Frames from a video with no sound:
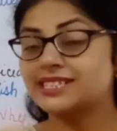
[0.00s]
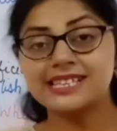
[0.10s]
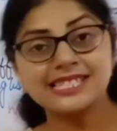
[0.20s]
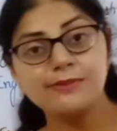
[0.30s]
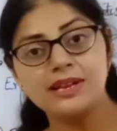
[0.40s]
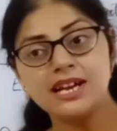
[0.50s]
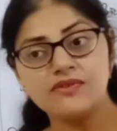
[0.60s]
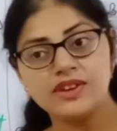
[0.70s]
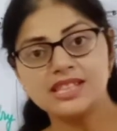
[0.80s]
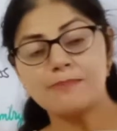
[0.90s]
In a
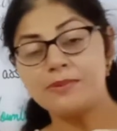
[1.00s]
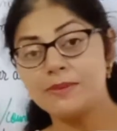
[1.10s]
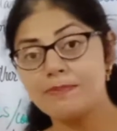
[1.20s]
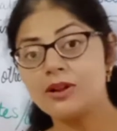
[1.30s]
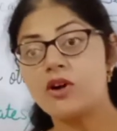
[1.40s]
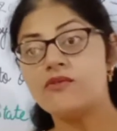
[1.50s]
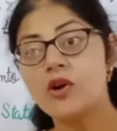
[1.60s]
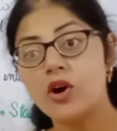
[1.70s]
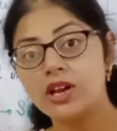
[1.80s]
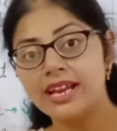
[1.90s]
similar way, the people of
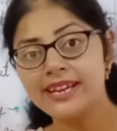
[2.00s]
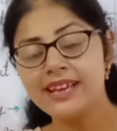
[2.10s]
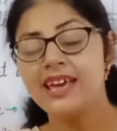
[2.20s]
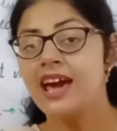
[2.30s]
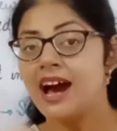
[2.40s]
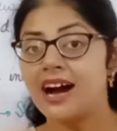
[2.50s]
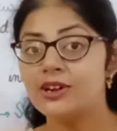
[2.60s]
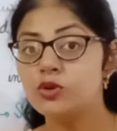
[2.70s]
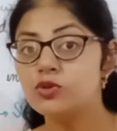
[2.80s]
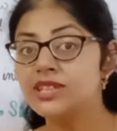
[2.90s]
Holland
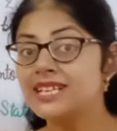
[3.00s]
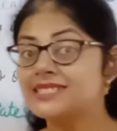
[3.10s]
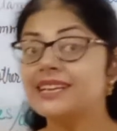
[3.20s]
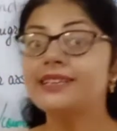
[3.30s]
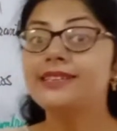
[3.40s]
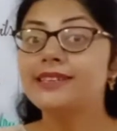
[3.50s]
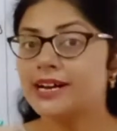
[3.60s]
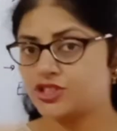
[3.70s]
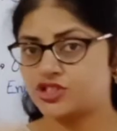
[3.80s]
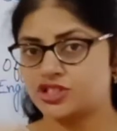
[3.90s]
are known as the
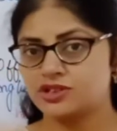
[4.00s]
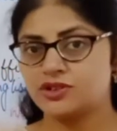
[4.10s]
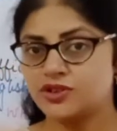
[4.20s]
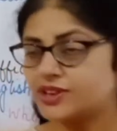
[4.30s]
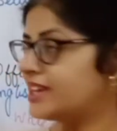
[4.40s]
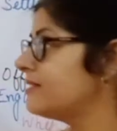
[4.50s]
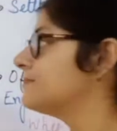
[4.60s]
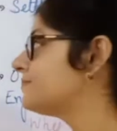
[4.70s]
Dutch. Okay.